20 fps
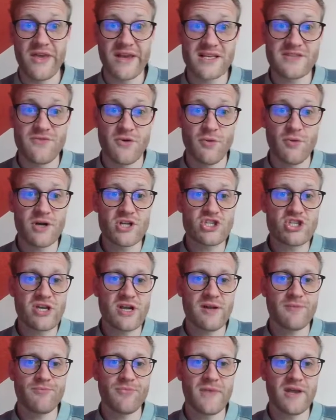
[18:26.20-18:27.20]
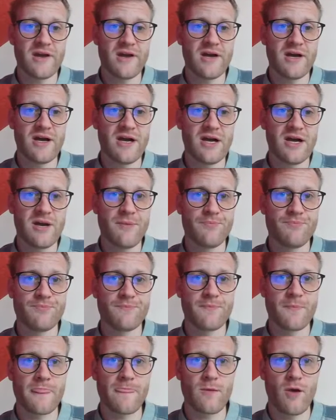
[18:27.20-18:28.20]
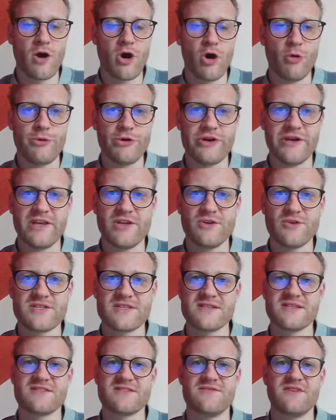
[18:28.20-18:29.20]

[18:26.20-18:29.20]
thanks for watching. Um, hope you can use this